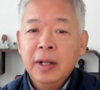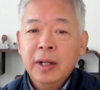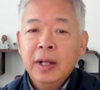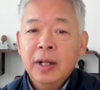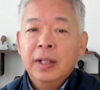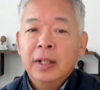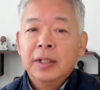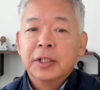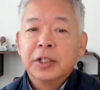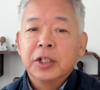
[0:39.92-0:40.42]

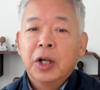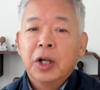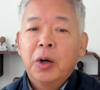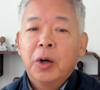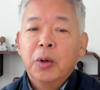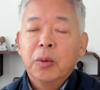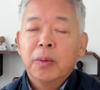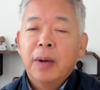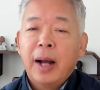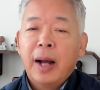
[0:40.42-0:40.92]

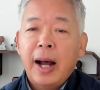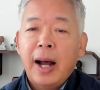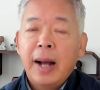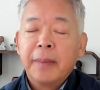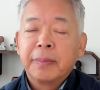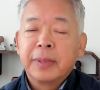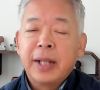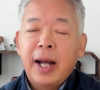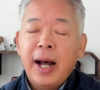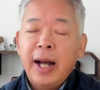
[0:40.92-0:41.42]
So, um,
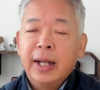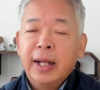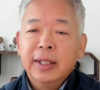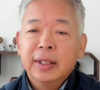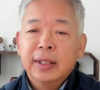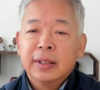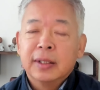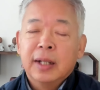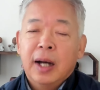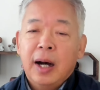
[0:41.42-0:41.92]
target
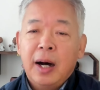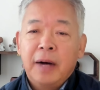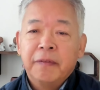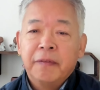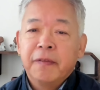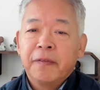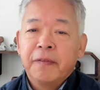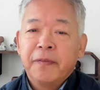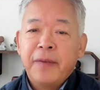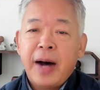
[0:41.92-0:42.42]
of
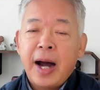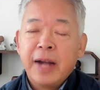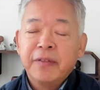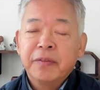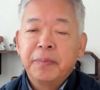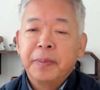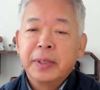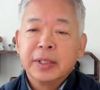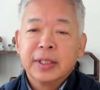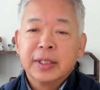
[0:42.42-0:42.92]
five
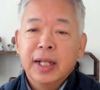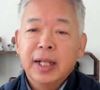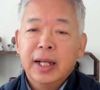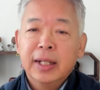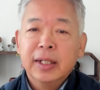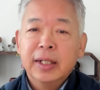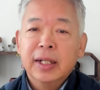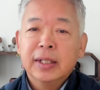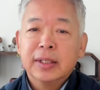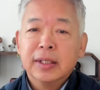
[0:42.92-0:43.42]
percent
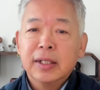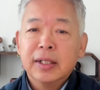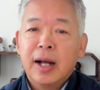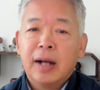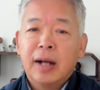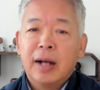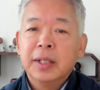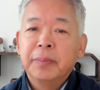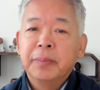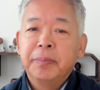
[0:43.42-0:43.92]
is not
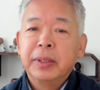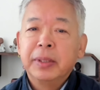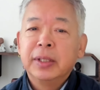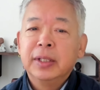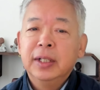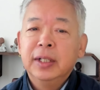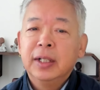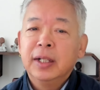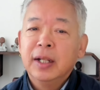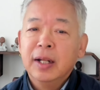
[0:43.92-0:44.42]

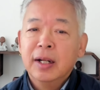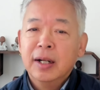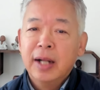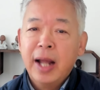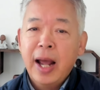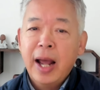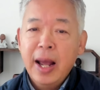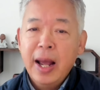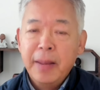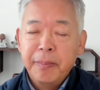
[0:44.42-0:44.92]
particularly
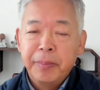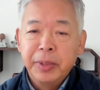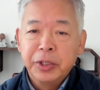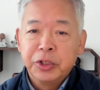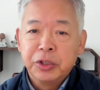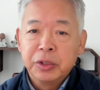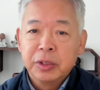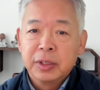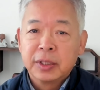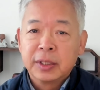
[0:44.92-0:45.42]

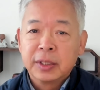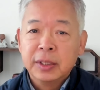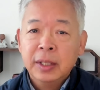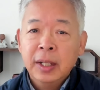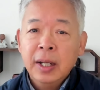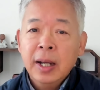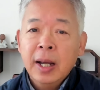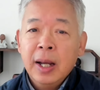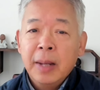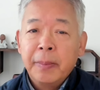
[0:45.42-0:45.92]
ambitious.
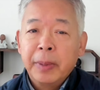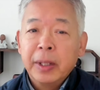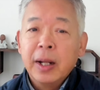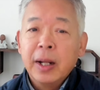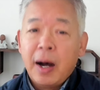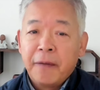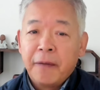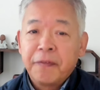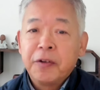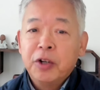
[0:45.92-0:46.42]
But
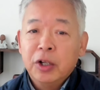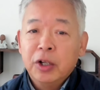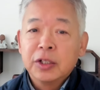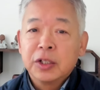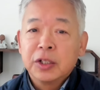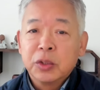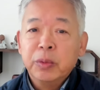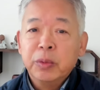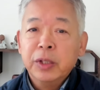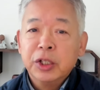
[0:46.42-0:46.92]
of
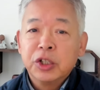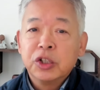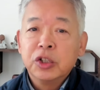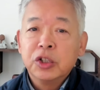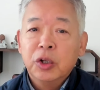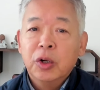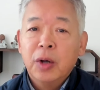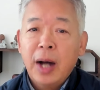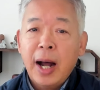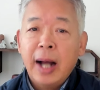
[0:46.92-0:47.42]
course, we
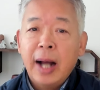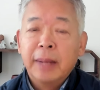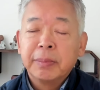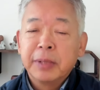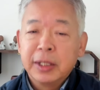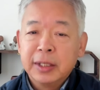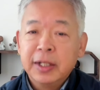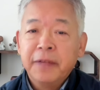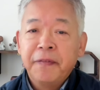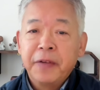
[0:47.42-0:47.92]
saw um,
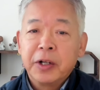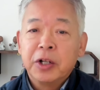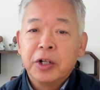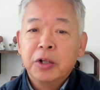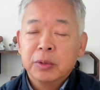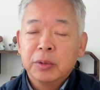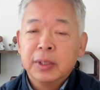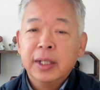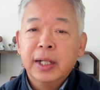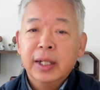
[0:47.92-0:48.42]
the
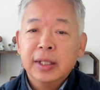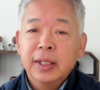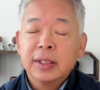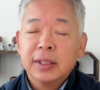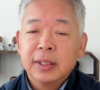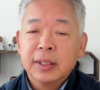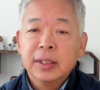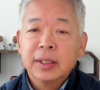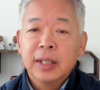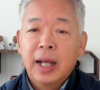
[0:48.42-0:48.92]

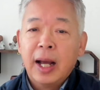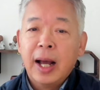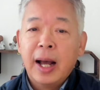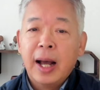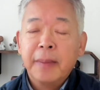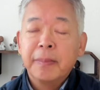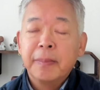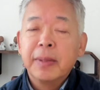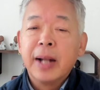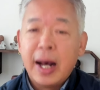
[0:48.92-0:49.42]
difficulties
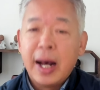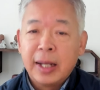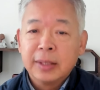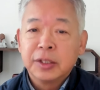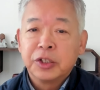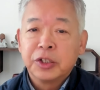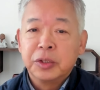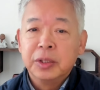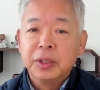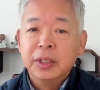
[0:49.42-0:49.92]
um,
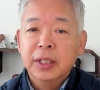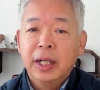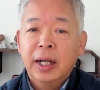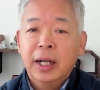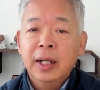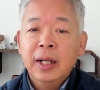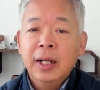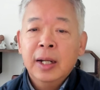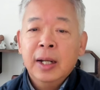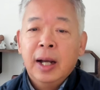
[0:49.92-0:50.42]
last year,
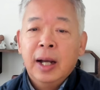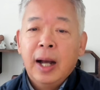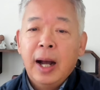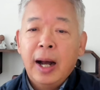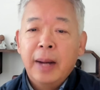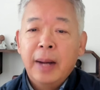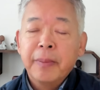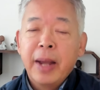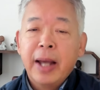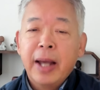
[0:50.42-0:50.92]

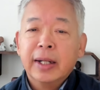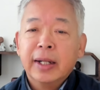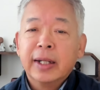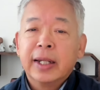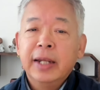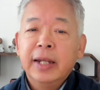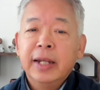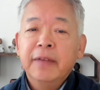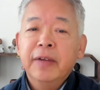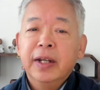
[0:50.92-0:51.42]
um, and
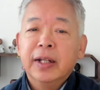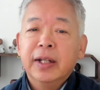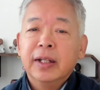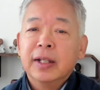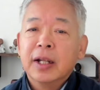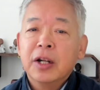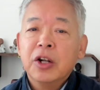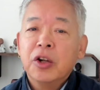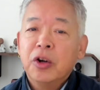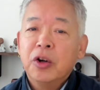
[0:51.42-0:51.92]
giving
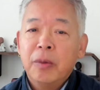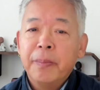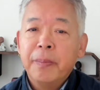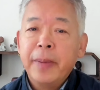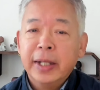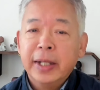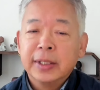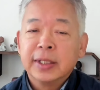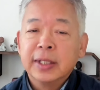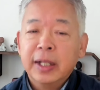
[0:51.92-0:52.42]
the low
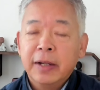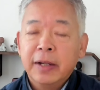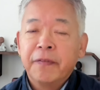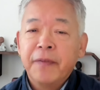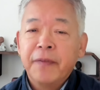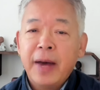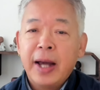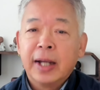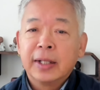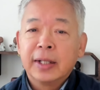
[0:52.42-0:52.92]
base
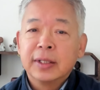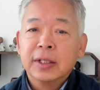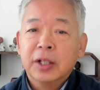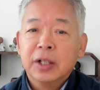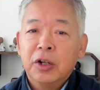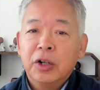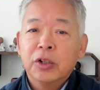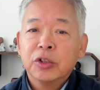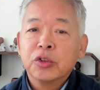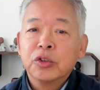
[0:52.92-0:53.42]
effect
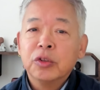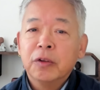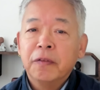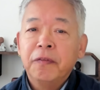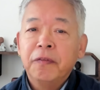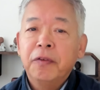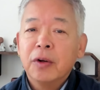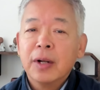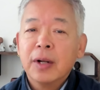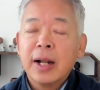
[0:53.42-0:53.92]
also
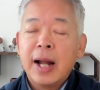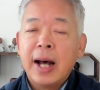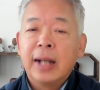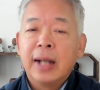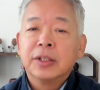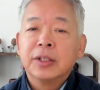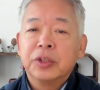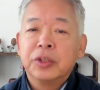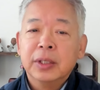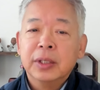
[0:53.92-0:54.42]
for
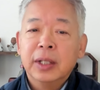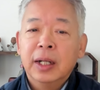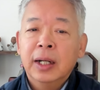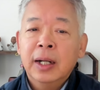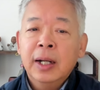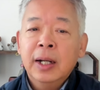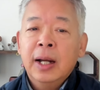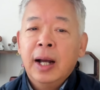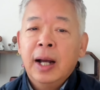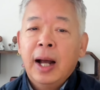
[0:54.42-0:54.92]
last year,
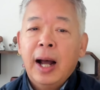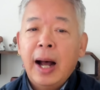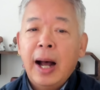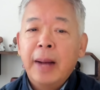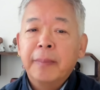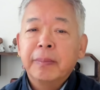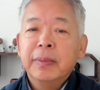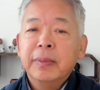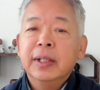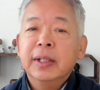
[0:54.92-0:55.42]

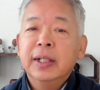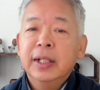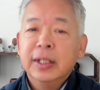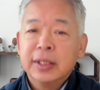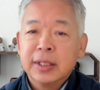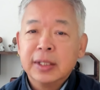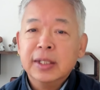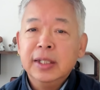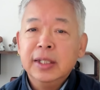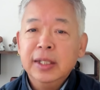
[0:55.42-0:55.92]
um,
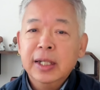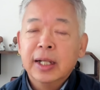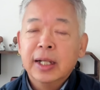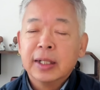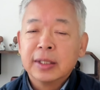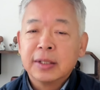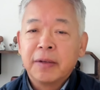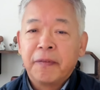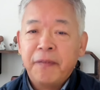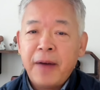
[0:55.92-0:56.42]
this
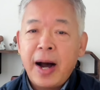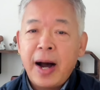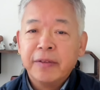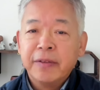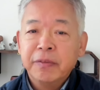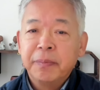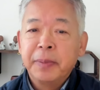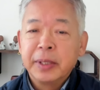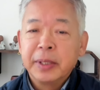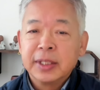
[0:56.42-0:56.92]
year's
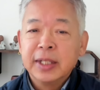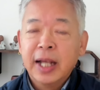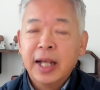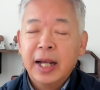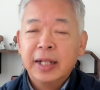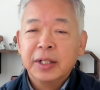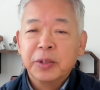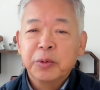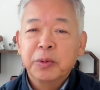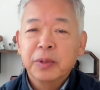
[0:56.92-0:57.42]

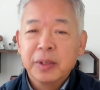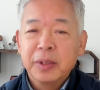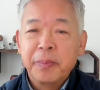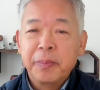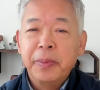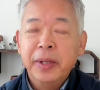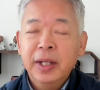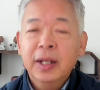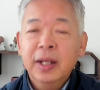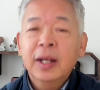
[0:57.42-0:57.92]
5% would
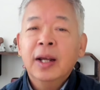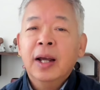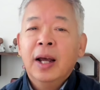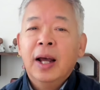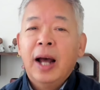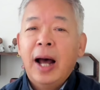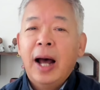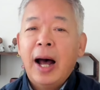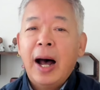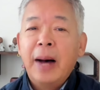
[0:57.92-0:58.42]
be
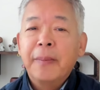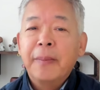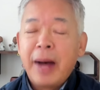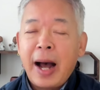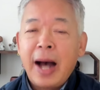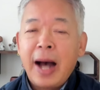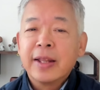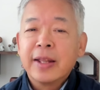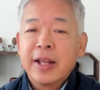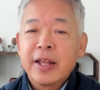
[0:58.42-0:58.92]
um,
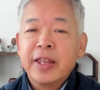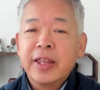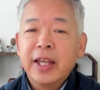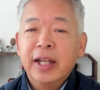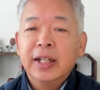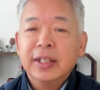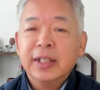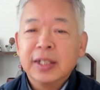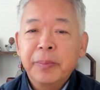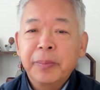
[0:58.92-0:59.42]
other
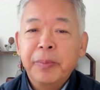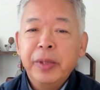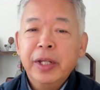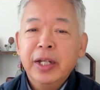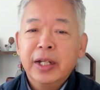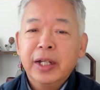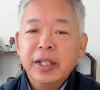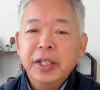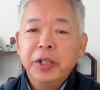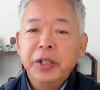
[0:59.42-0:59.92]
things
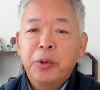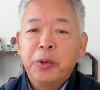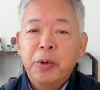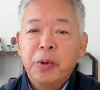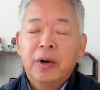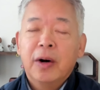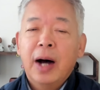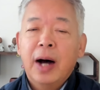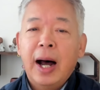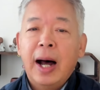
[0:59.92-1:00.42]
being
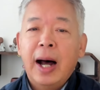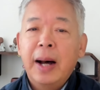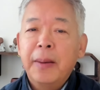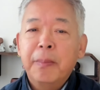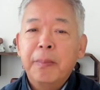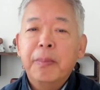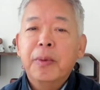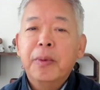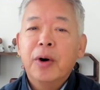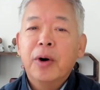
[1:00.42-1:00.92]
equal, are
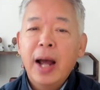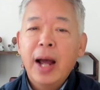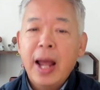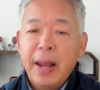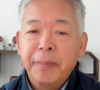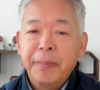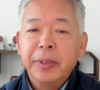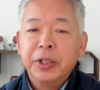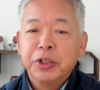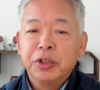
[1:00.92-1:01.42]
more
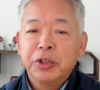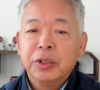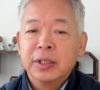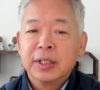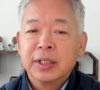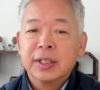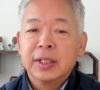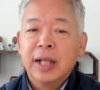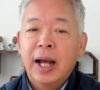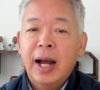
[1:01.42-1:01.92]

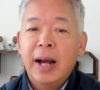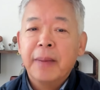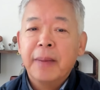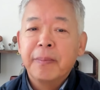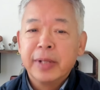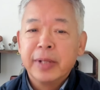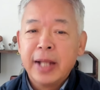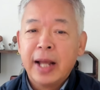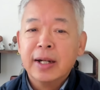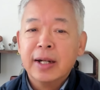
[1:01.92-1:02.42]
ambitious
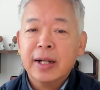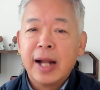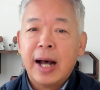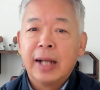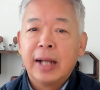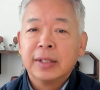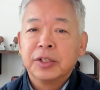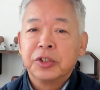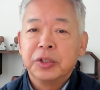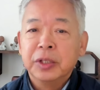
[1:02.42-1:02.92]
um, than
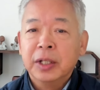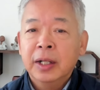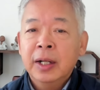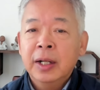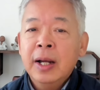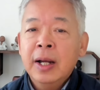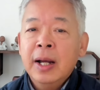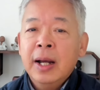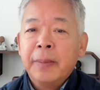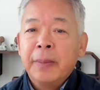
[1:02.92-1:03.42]
last year.
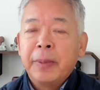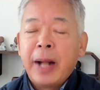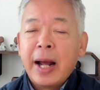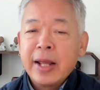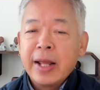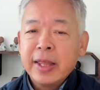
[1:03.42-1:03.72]
But I